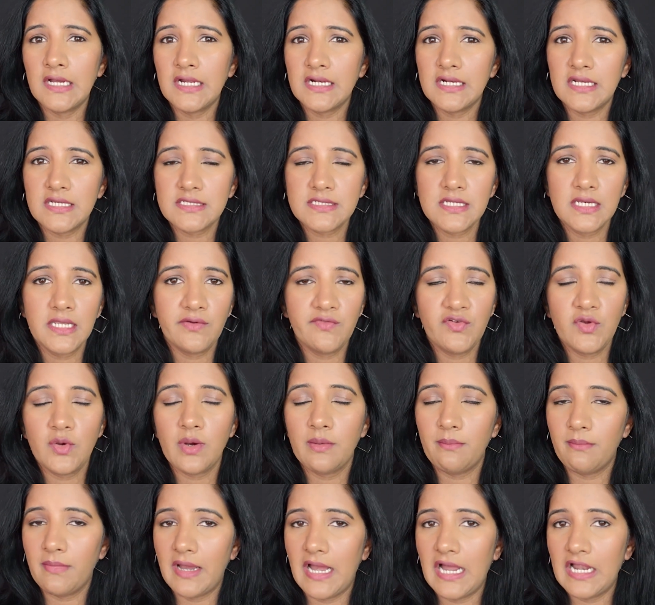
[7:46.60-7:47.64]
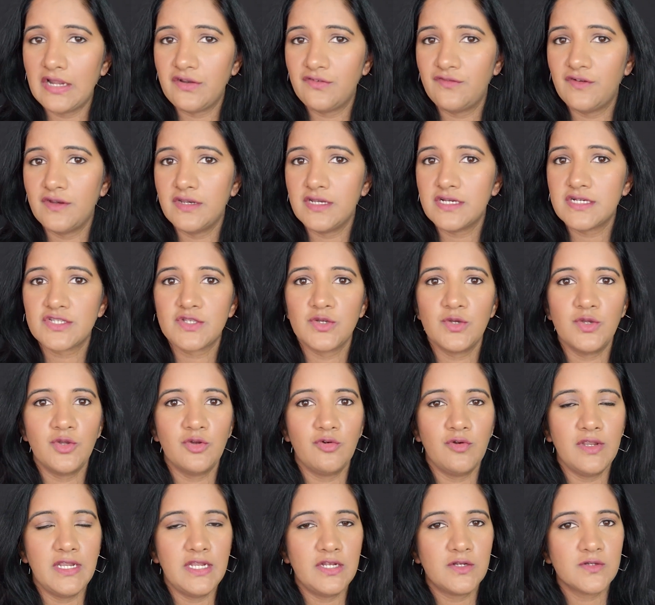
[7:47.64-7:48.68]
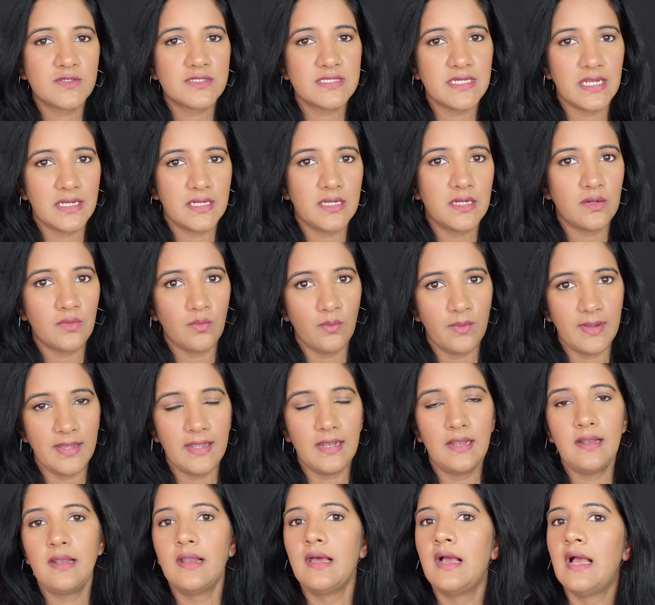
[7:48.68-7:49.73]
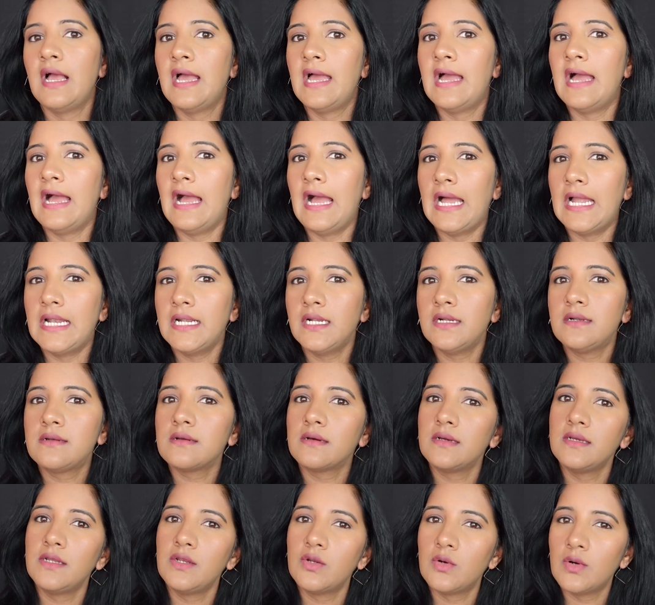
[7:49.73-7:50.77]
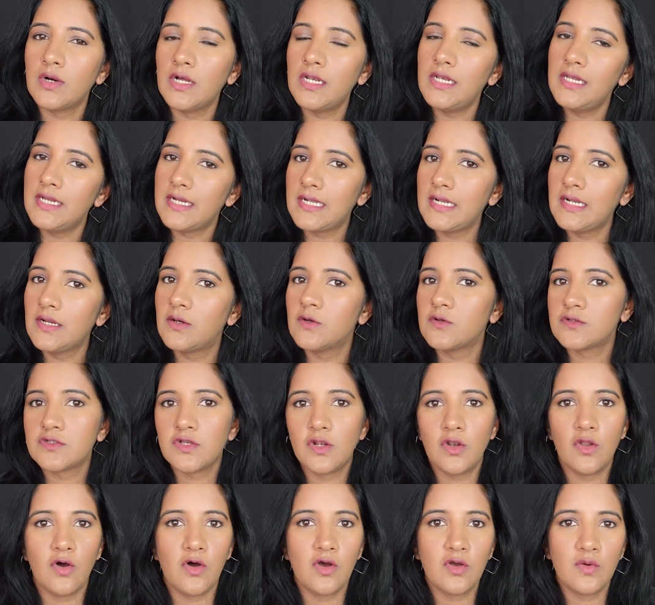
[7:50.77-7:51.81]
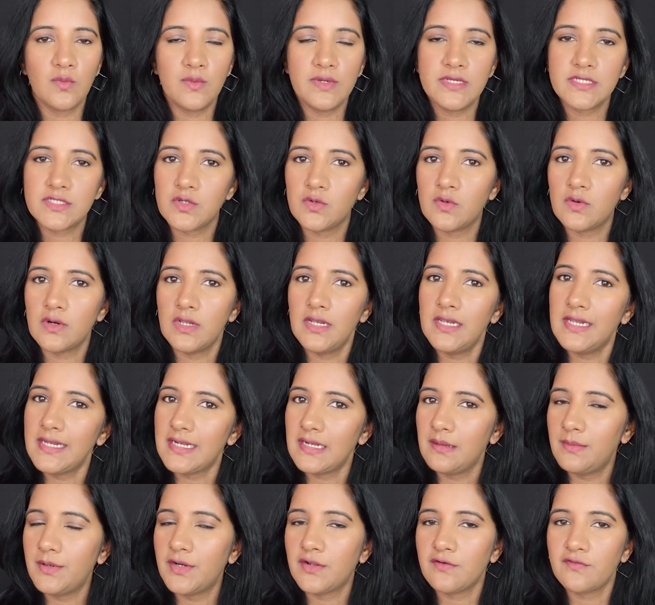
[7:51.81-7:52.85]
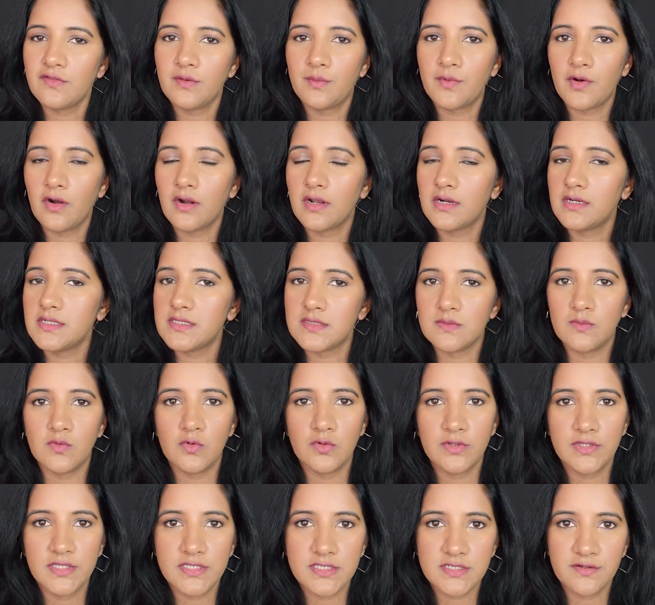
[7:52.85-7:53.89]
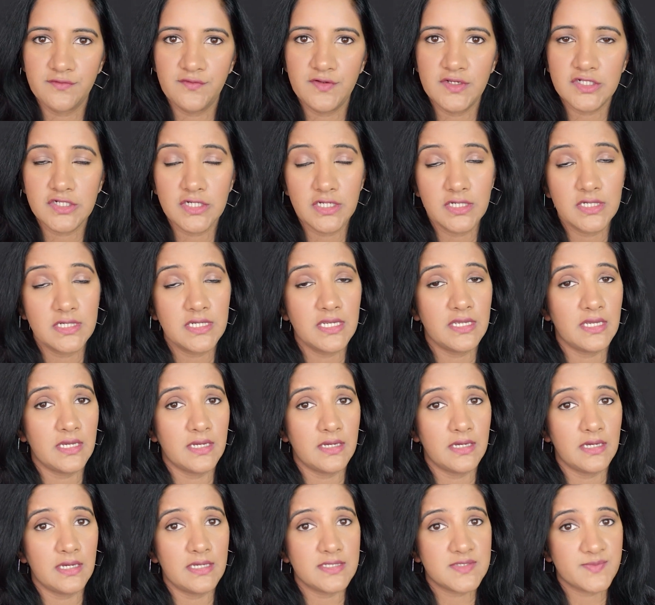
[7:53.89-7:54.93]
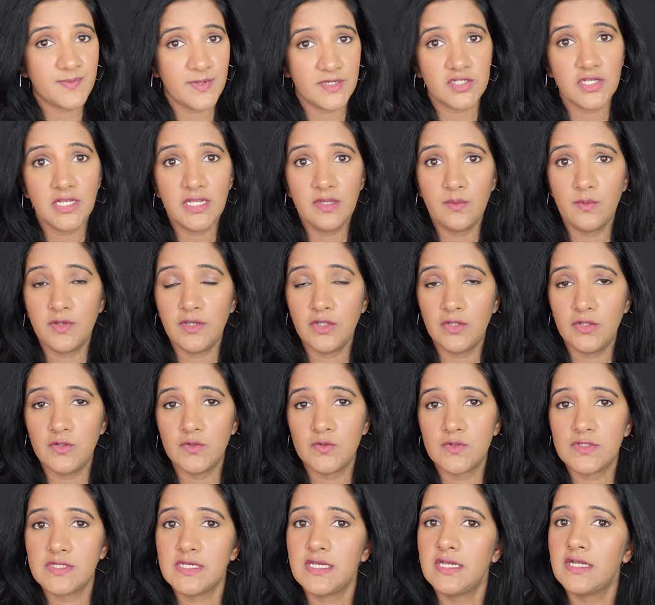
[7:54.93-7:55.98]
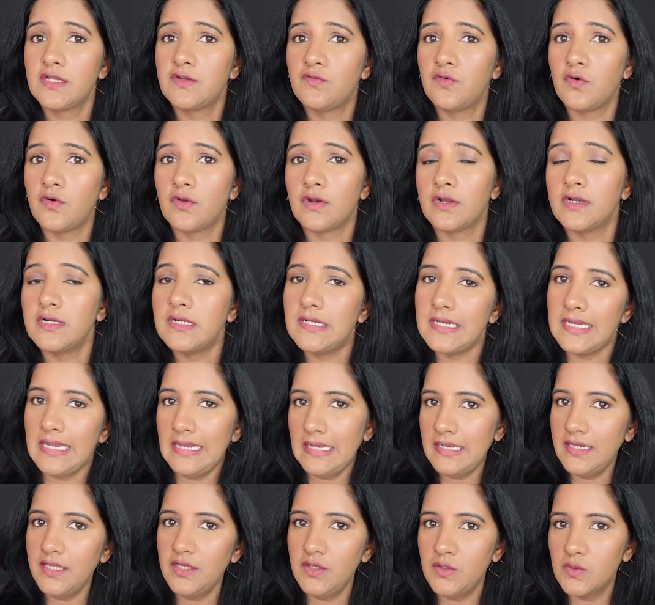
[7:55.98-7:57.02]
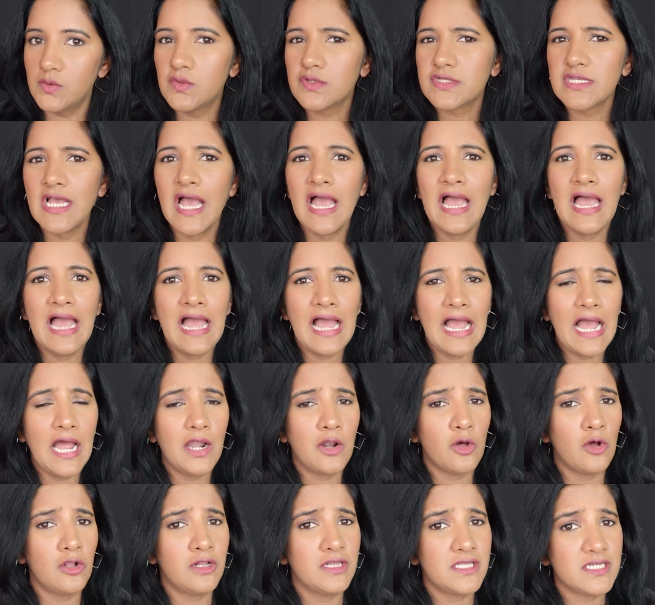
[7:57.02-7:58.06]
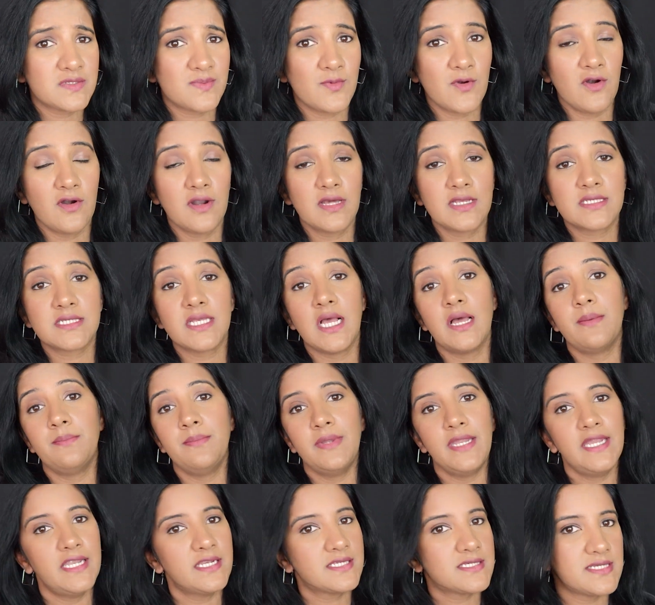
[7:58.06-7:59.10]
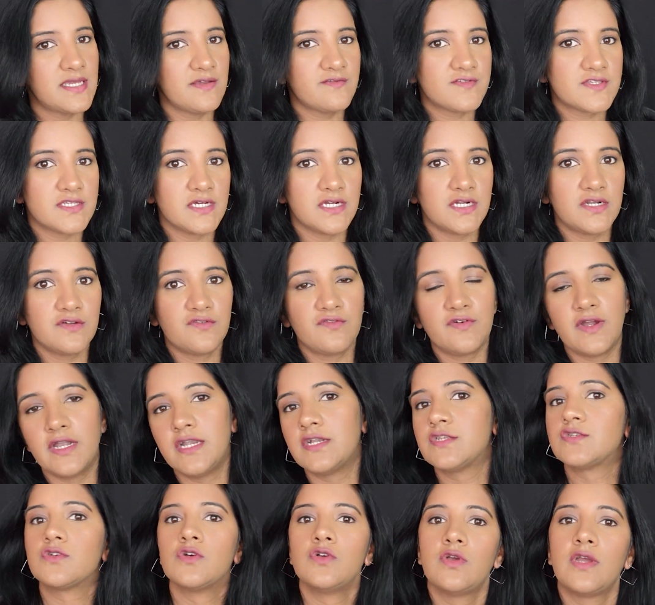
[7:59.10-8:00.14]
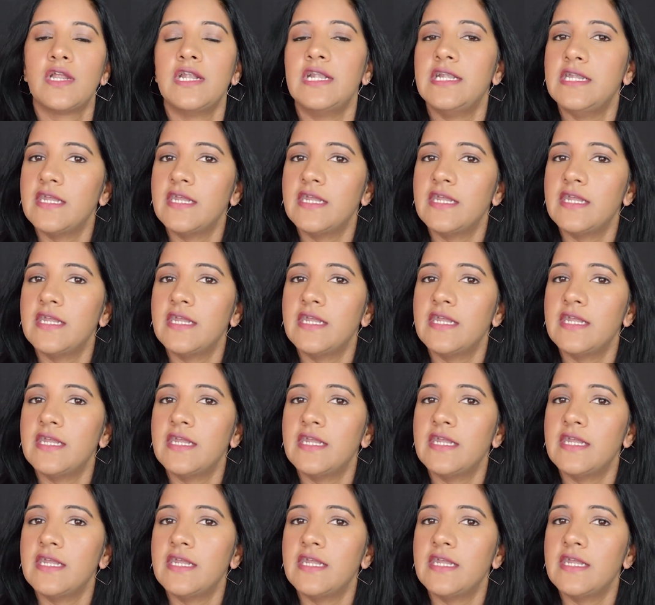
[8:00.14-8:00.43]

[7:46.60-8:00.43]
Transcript: doesn't give you a matte finish, so you need to set it well. And a little goes a long way. So little bit of the product is more than sufficient, especially when you're using it for a daily use. And all these products are made safe certified, so you can